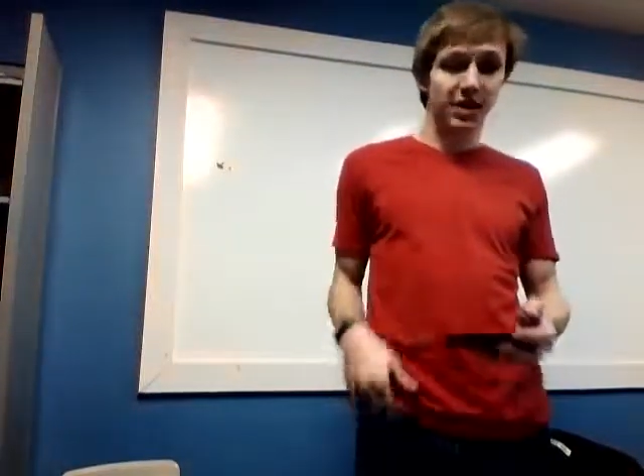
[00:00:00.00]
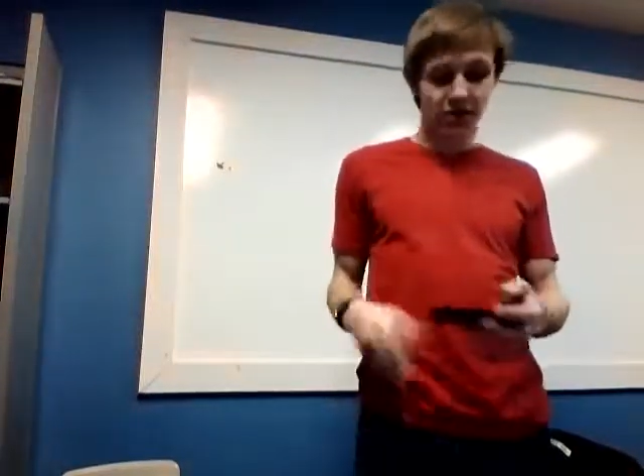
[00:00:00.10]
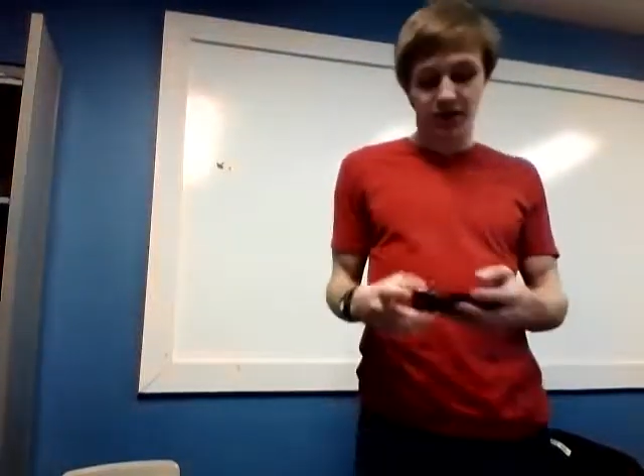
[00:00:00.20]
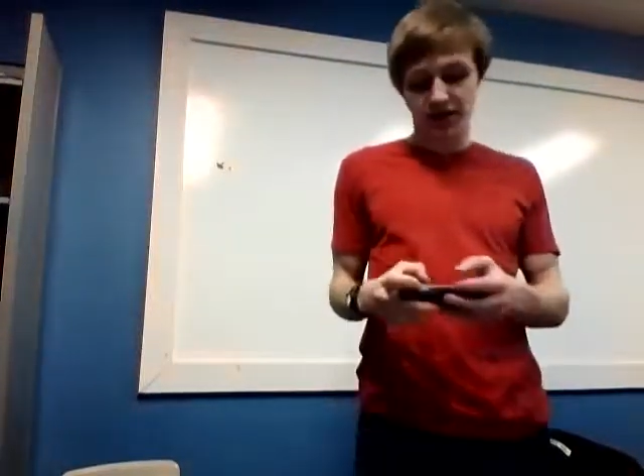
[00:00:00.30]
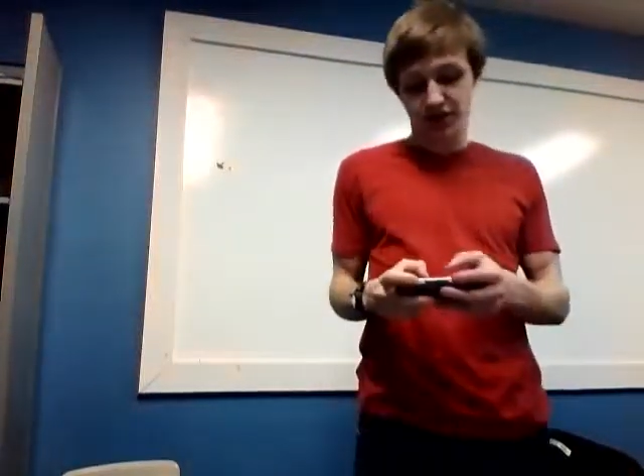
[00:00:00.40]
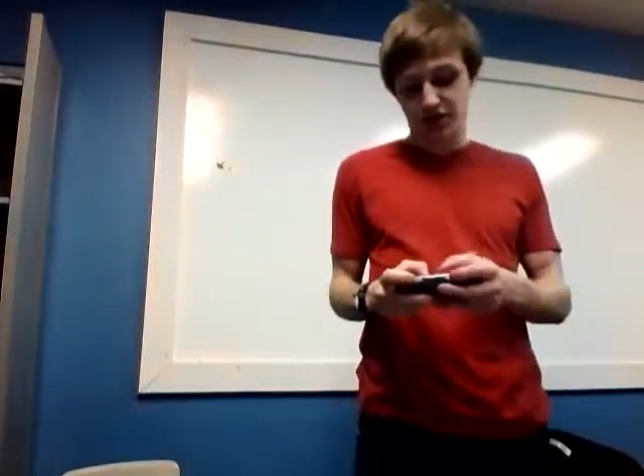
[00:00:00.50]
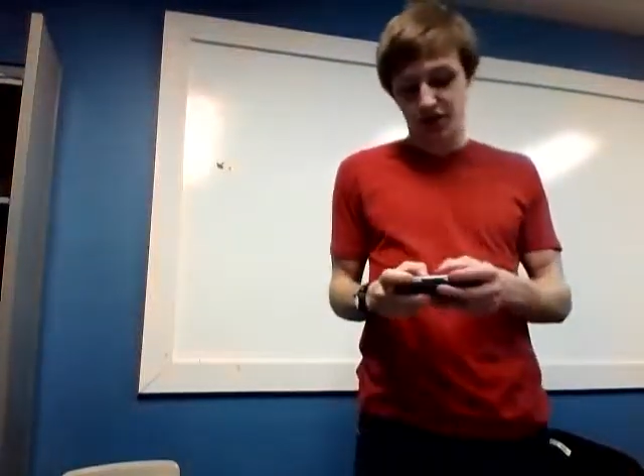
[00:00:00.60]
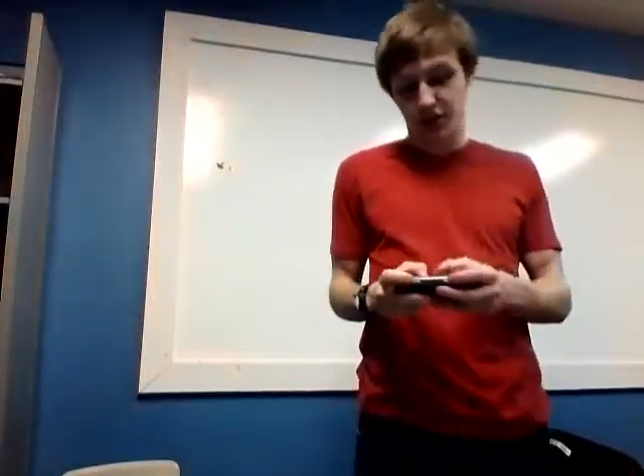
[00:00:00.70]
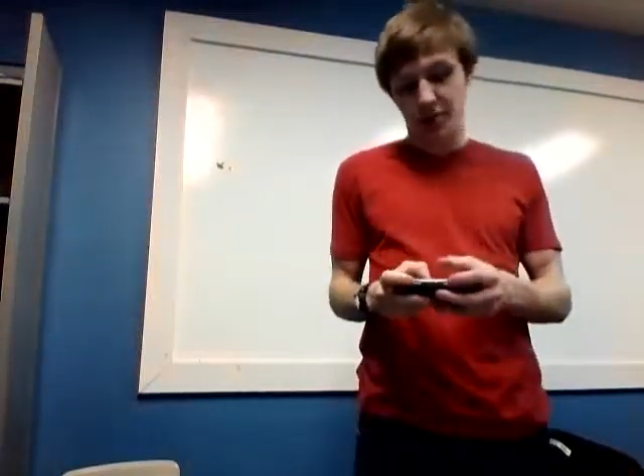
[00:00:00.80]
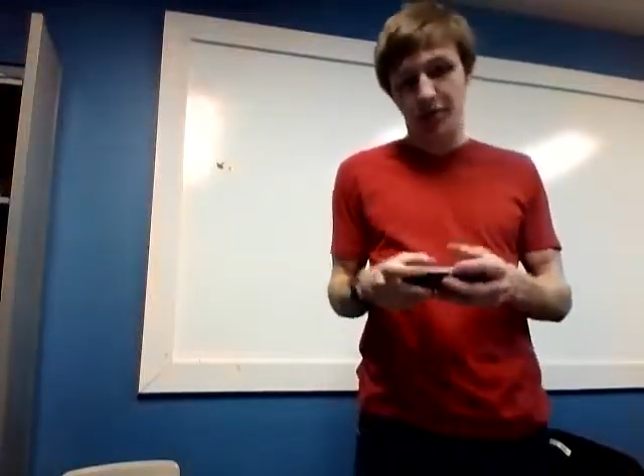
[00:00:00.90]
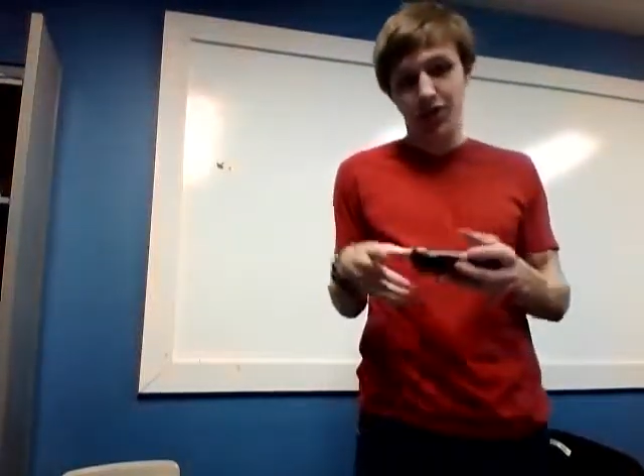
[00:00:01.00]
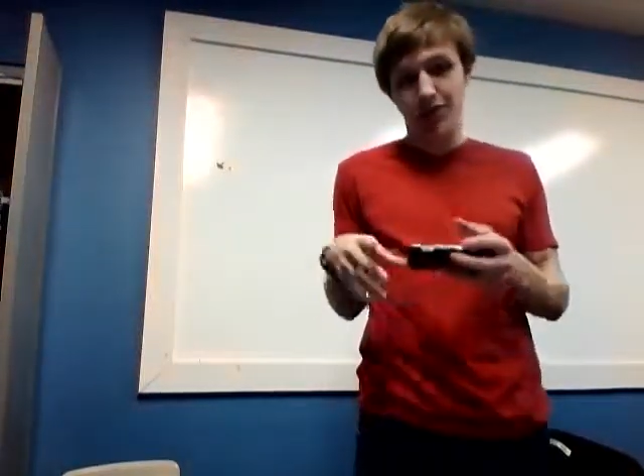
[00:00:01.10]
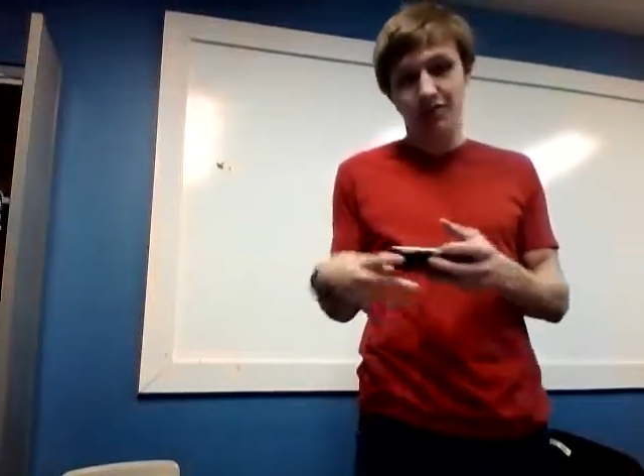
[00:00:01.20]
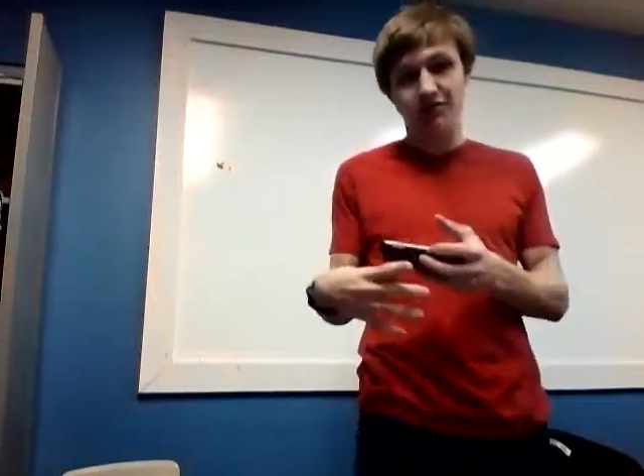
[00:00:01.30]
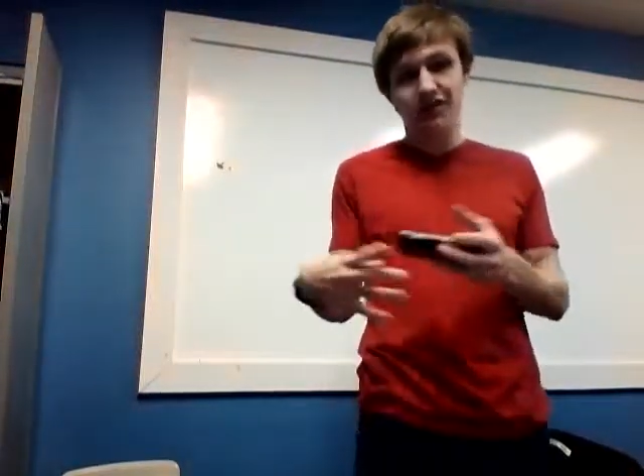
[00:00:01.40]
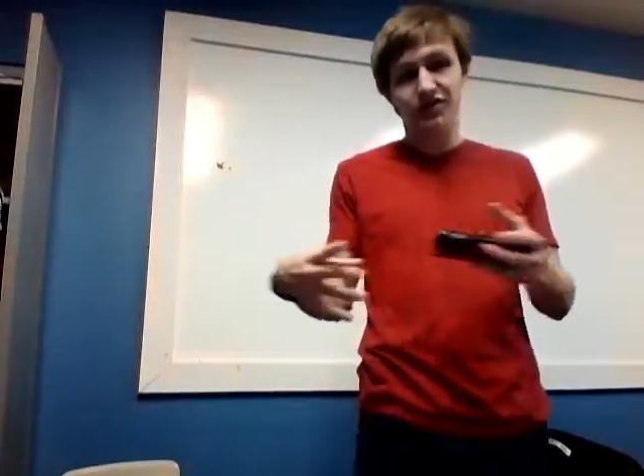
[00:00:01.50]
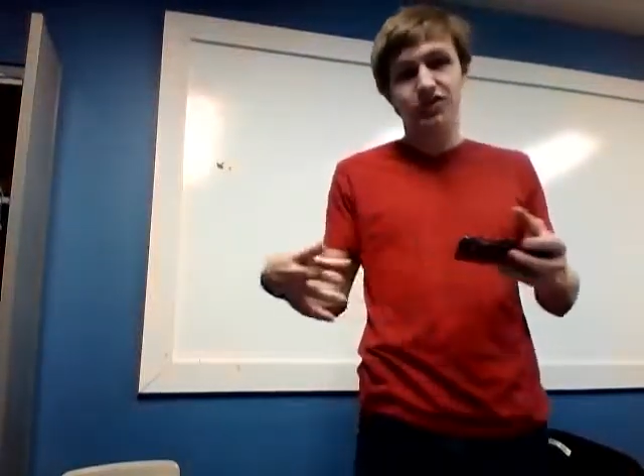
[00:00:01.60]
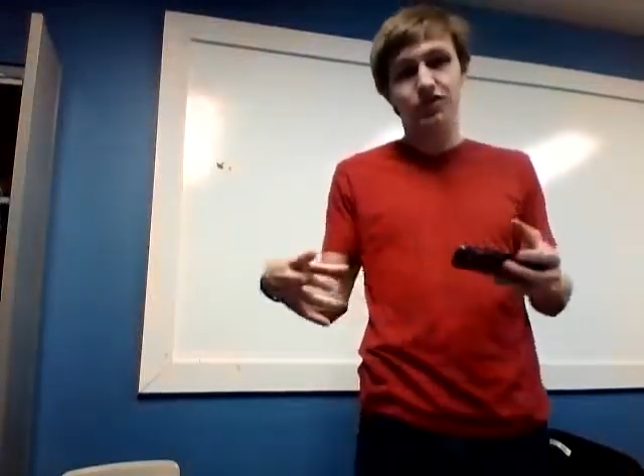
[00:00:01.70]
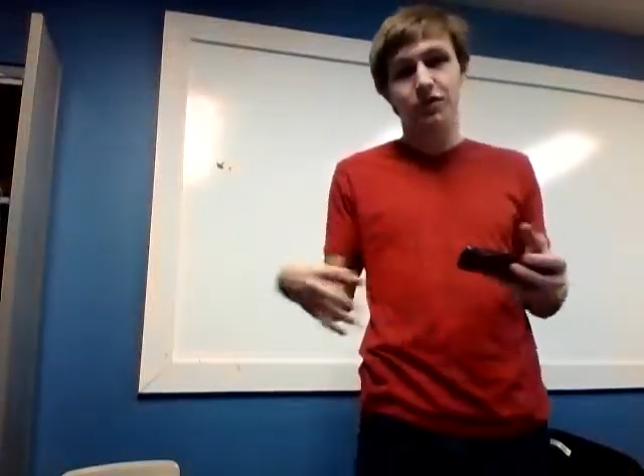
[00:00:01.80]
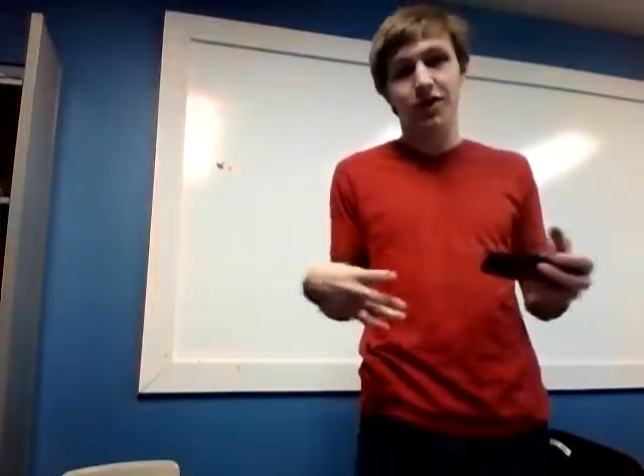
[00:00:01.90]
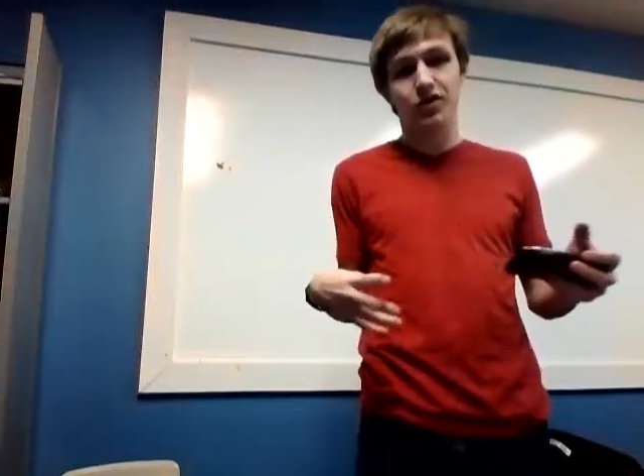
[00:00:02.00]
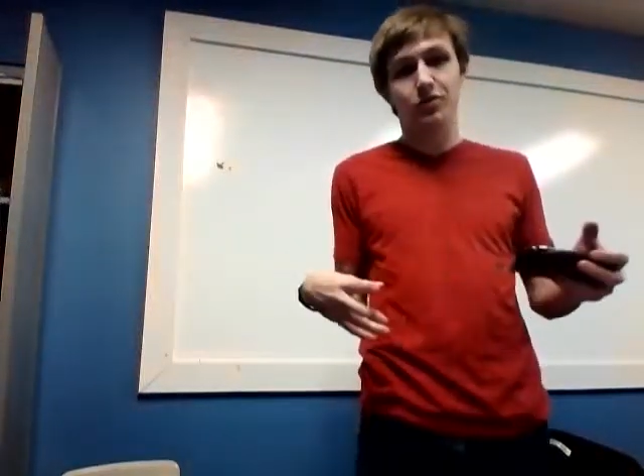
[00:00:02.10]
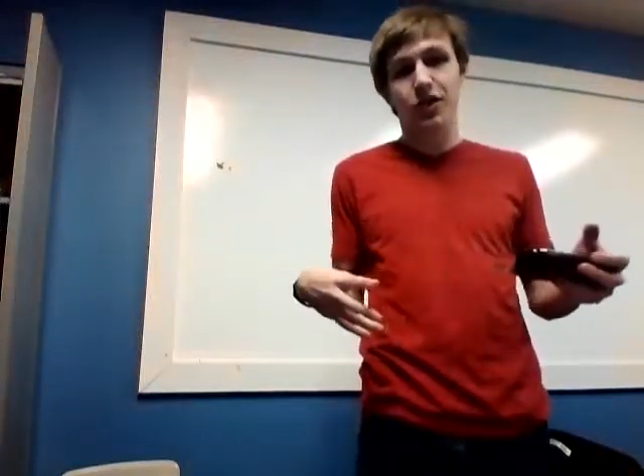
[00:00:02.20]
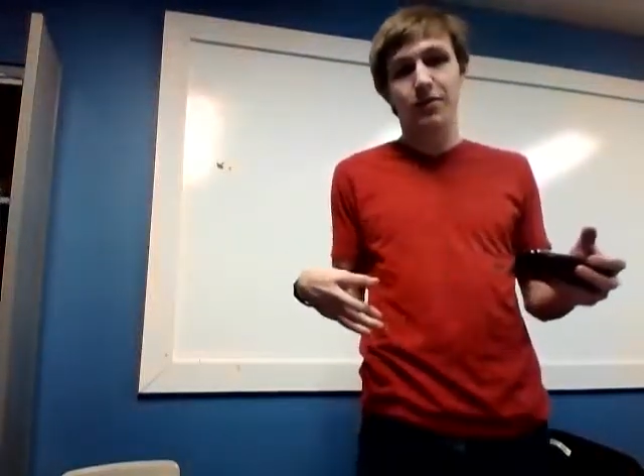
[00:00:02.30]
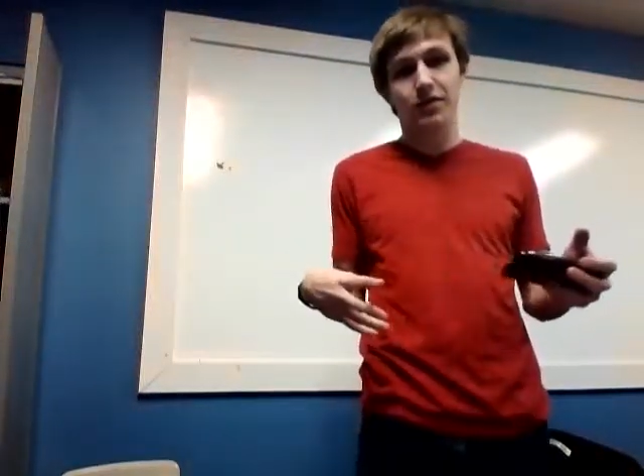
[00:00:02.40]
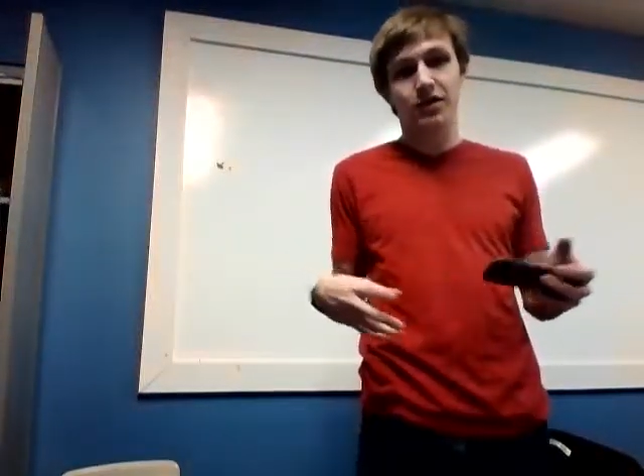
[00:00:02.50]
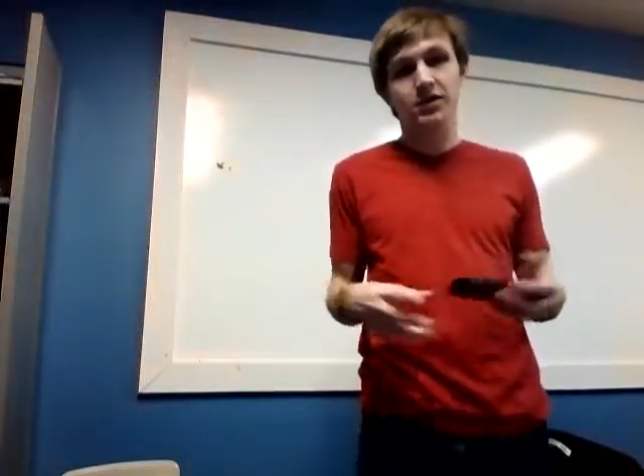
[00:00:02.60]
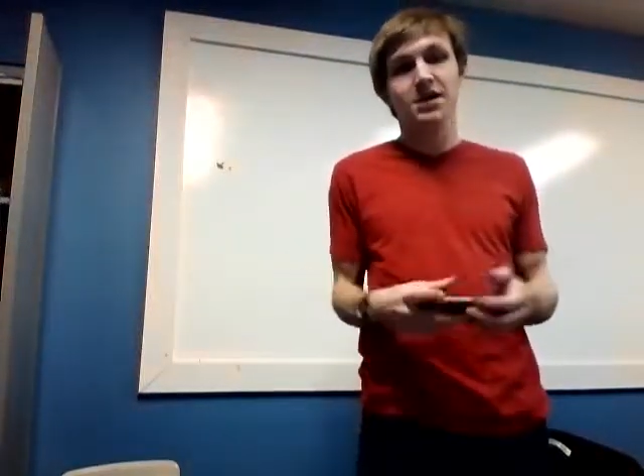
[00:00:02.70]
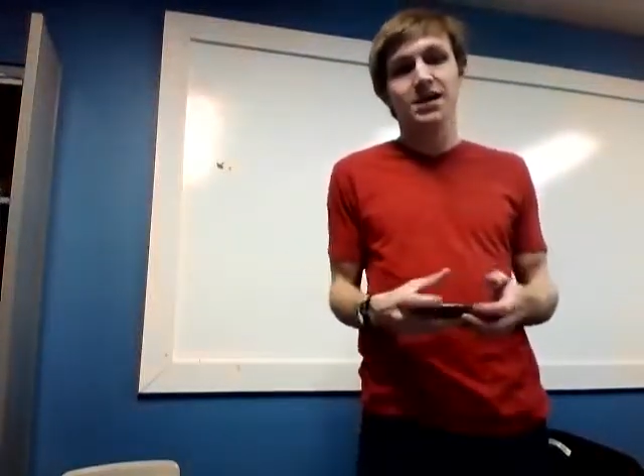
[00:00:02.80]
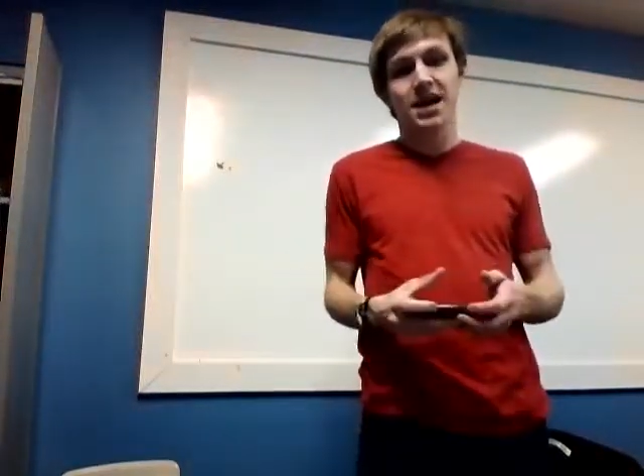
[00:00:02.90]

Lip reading: and then you like build up defenses around your property,